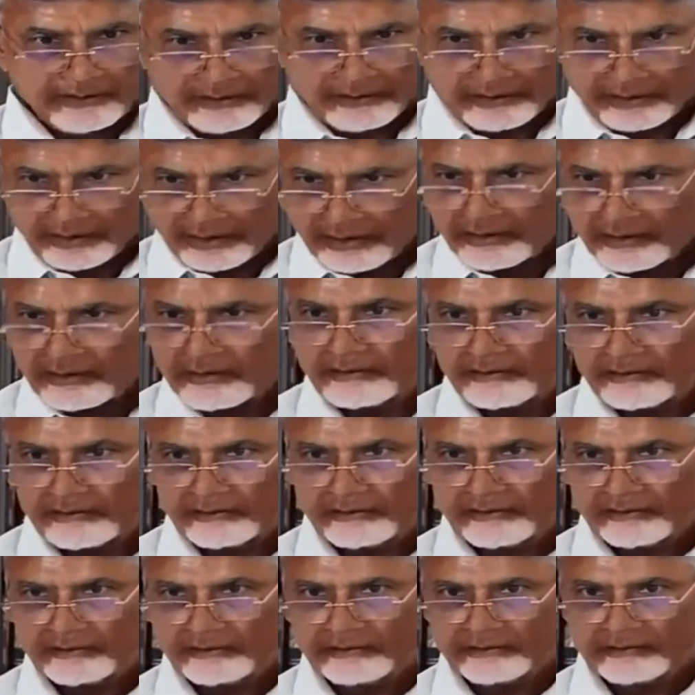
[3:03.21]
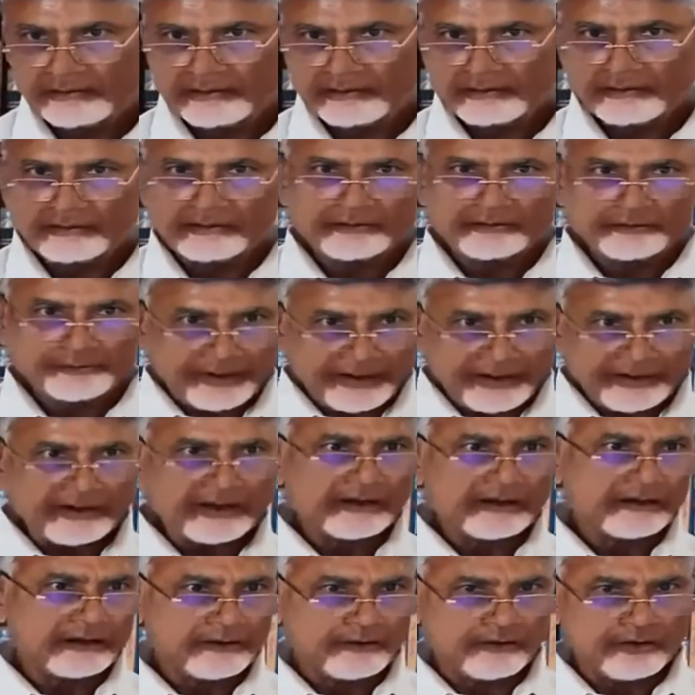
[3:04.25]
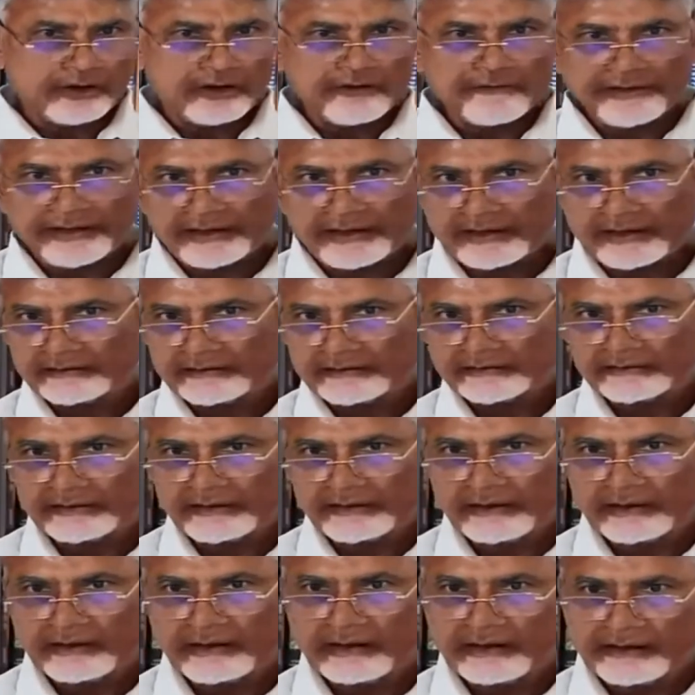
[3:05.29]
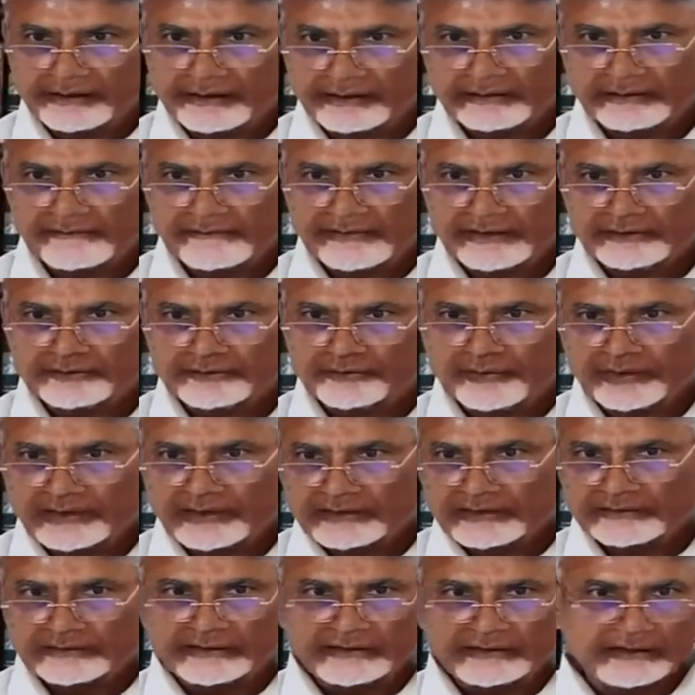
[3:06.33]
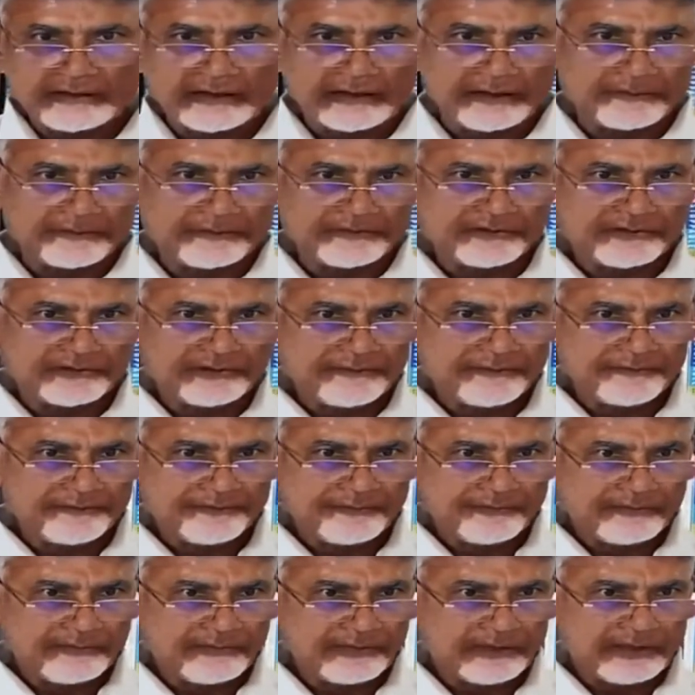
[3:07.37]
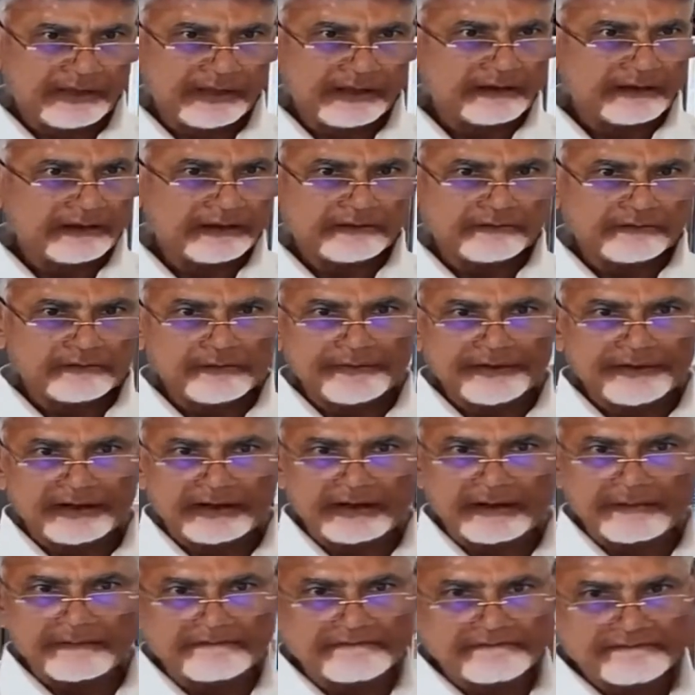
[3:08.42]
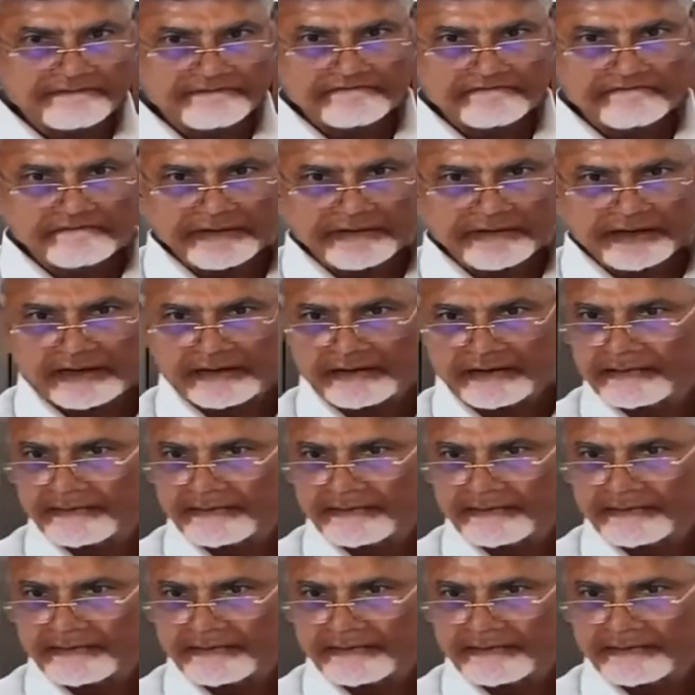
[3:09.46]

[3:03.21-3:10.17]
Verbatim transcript: in spreading coronavirus or otherwise once it comes then it will become big